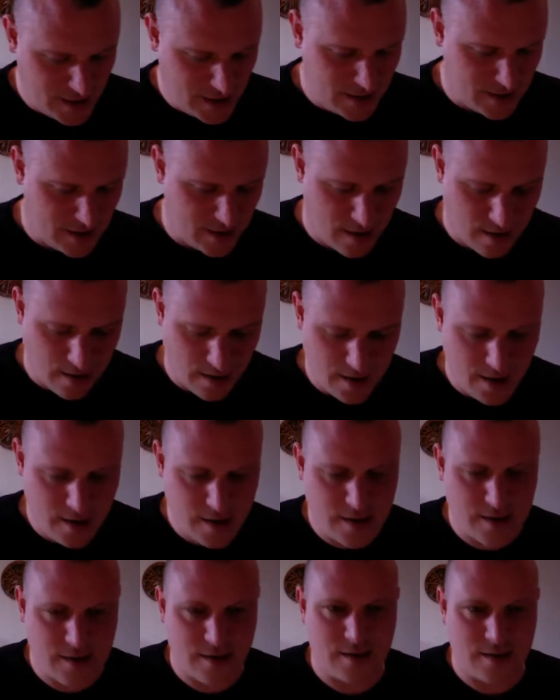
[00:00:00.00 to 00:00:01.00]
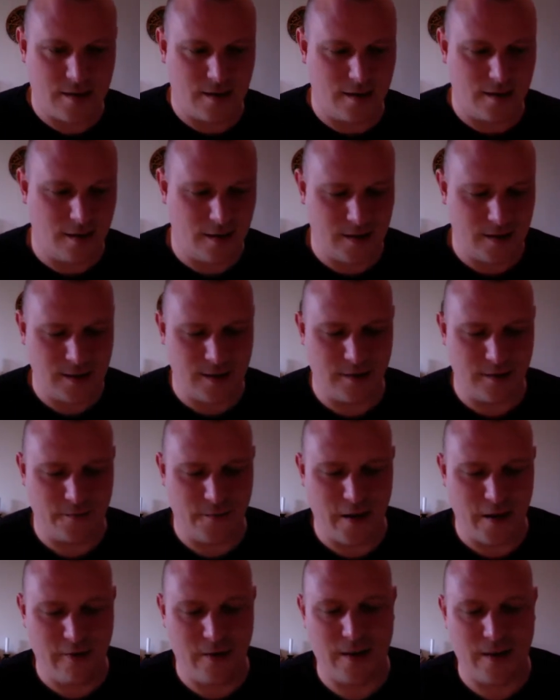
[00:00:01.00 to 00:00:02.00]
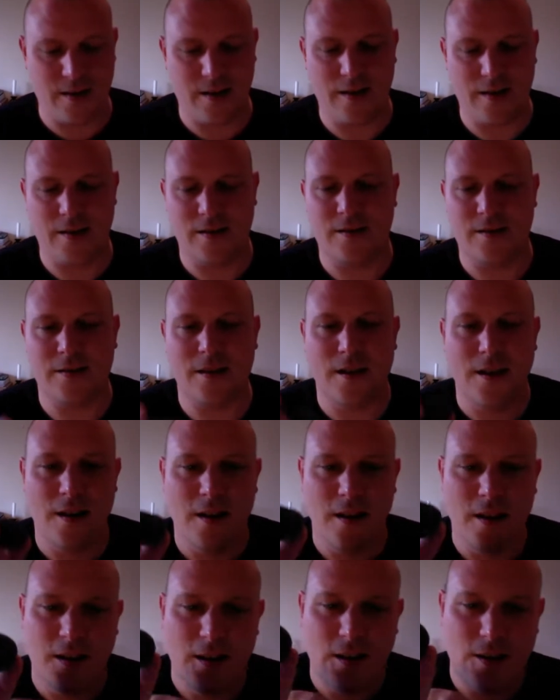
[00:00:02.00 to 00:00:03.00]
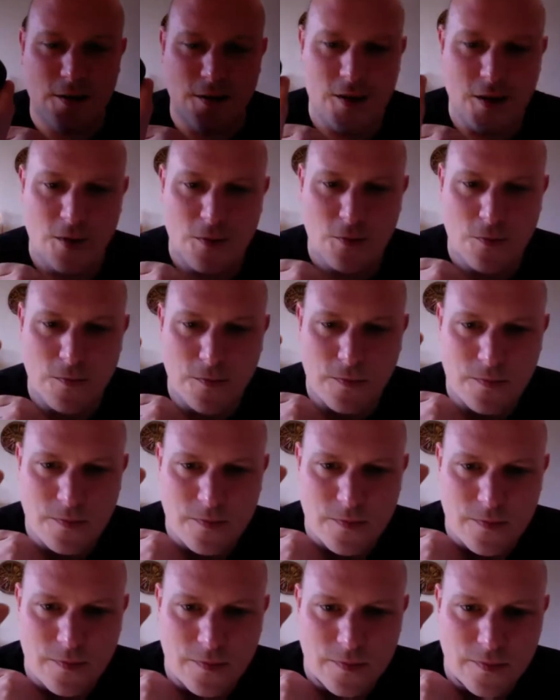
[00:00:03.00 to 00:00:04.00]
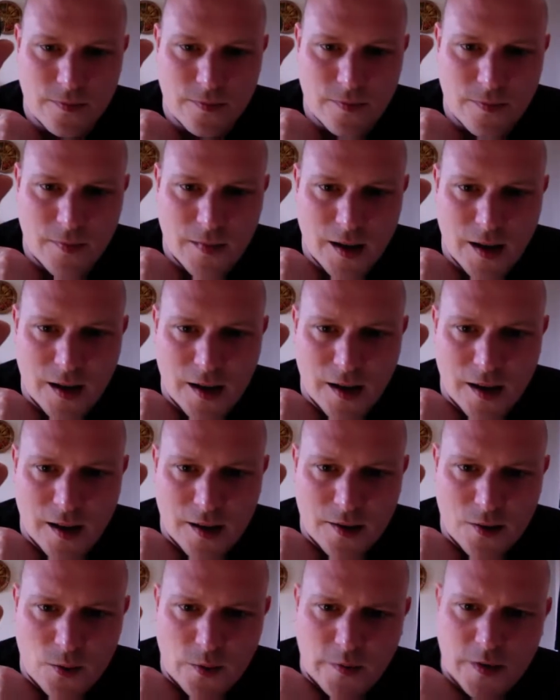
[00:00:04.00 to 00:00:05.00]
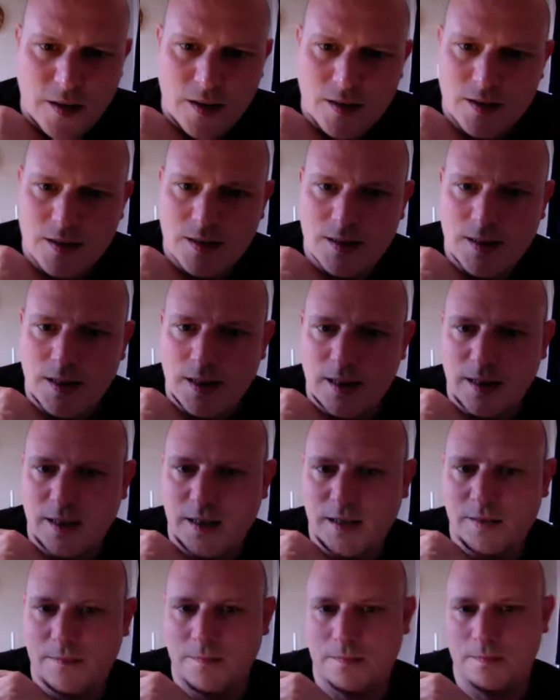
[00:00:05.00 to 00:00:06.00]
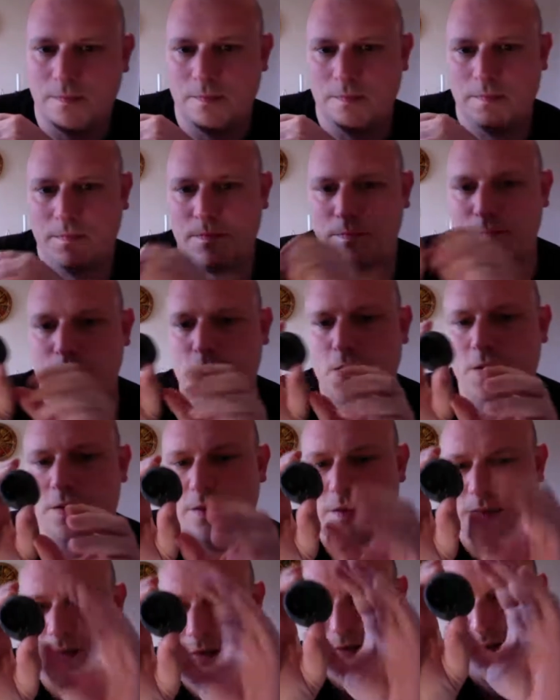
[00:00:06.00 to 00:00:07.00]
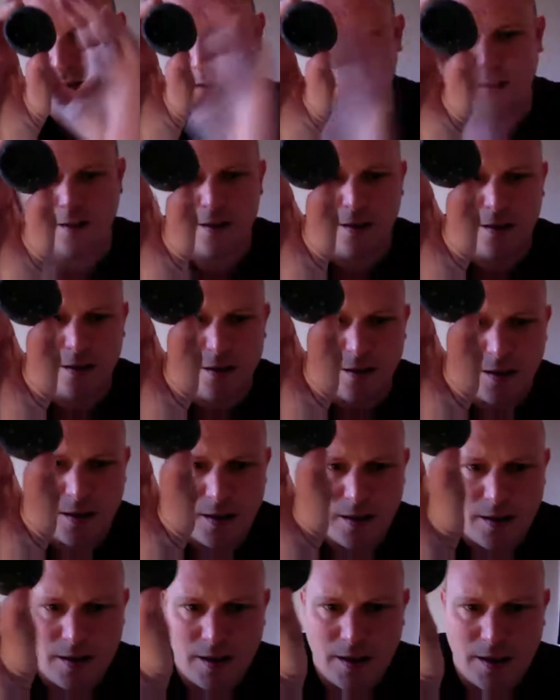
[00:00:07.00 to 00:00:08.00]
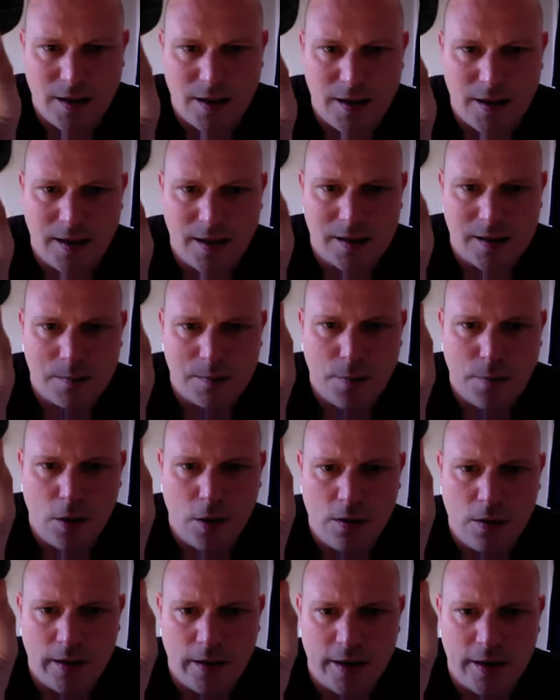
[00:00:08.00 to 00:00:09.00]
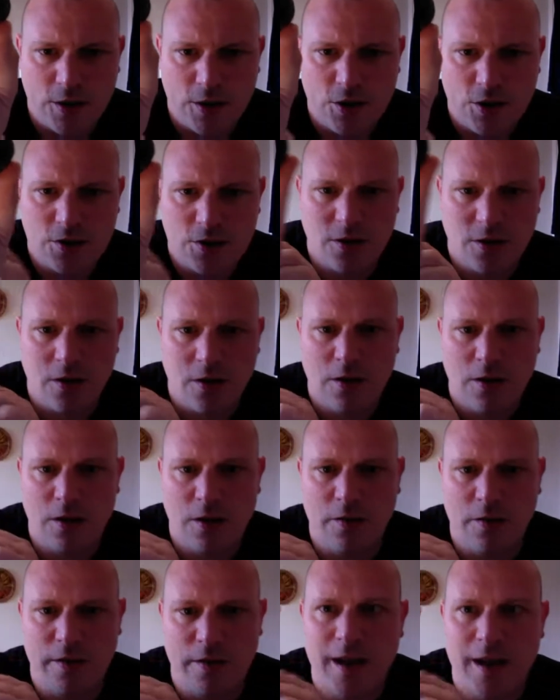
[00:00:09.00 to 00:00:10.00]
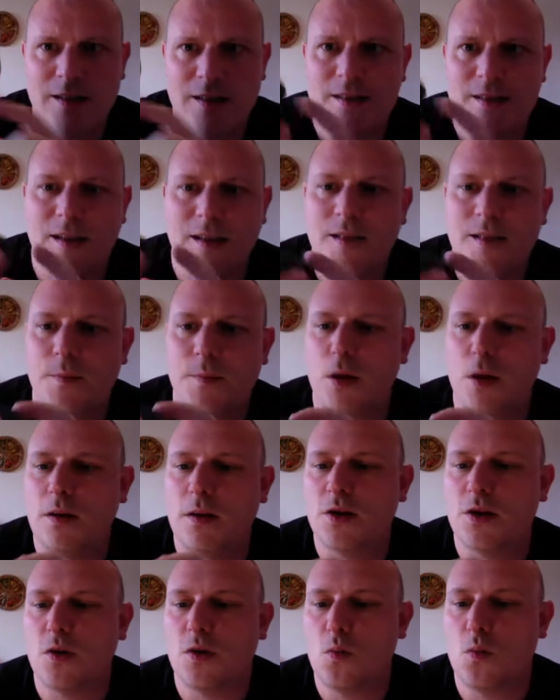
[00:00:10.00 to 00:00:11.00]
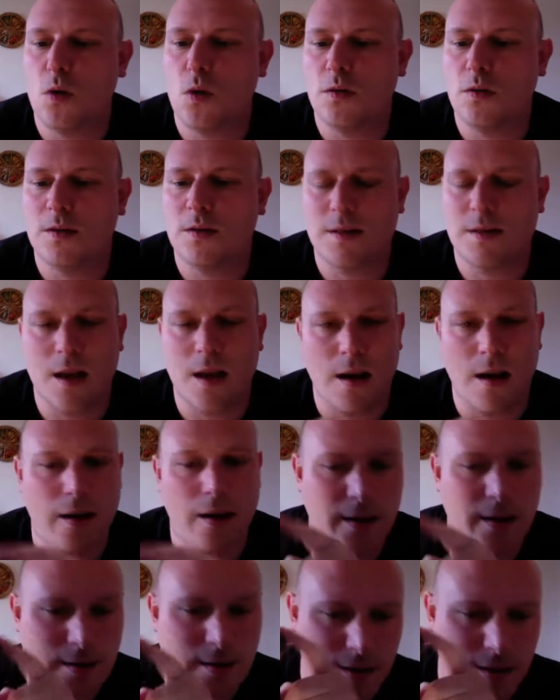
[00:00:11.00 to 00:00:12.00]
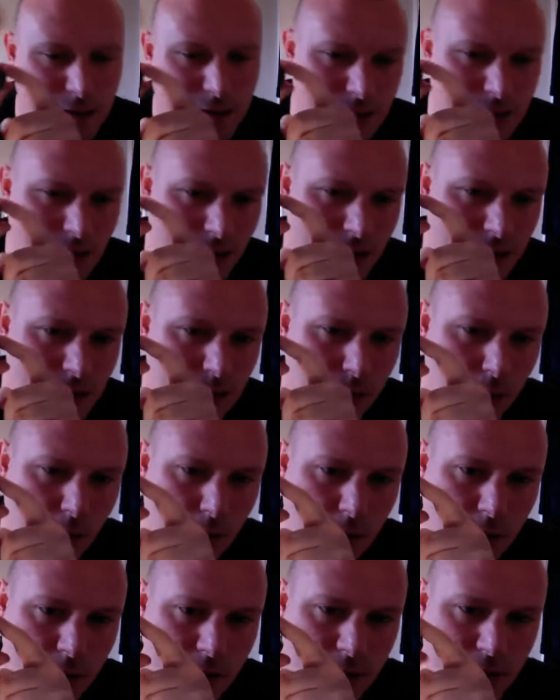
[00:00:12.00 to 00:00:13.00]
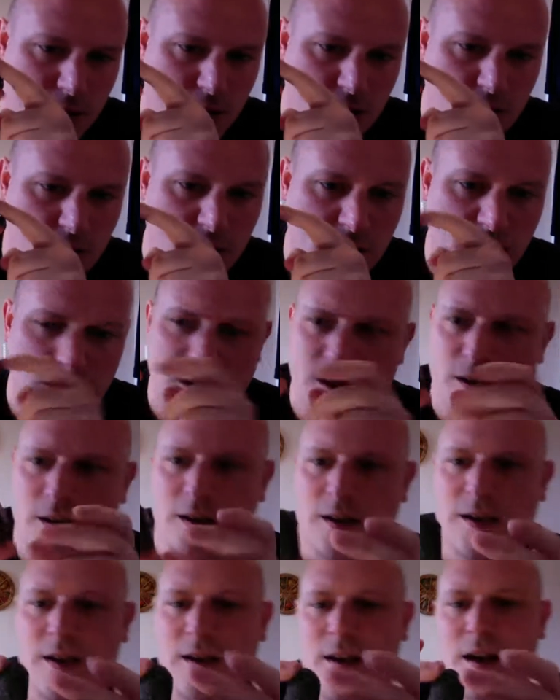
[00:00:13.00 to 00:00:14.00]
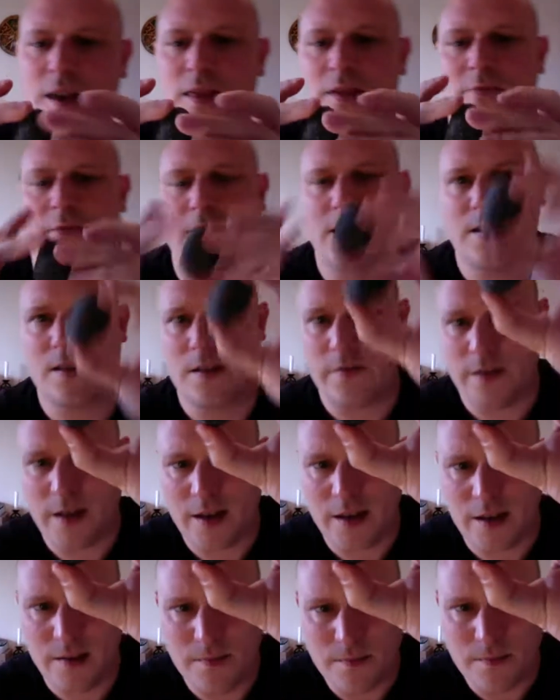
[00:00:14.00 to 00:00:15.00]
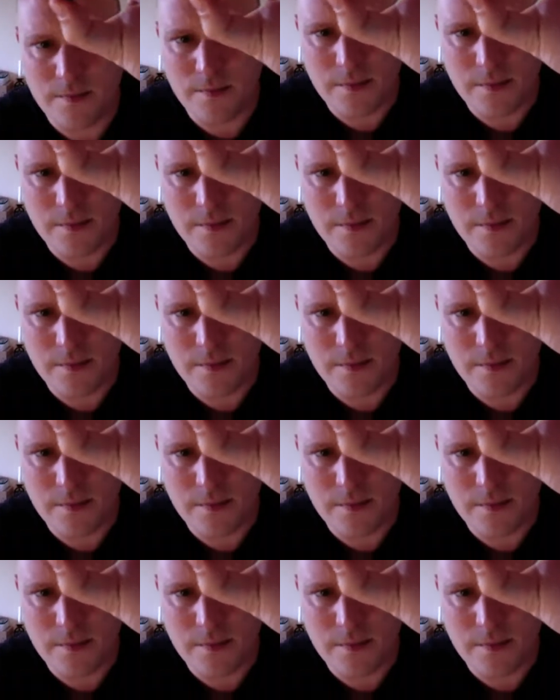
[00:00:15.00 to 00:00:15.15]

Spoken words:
is nice. This is very nice. So I don't know if you can see, but it's polished on that side. It's polished on one side. This side is polished, and the rest of it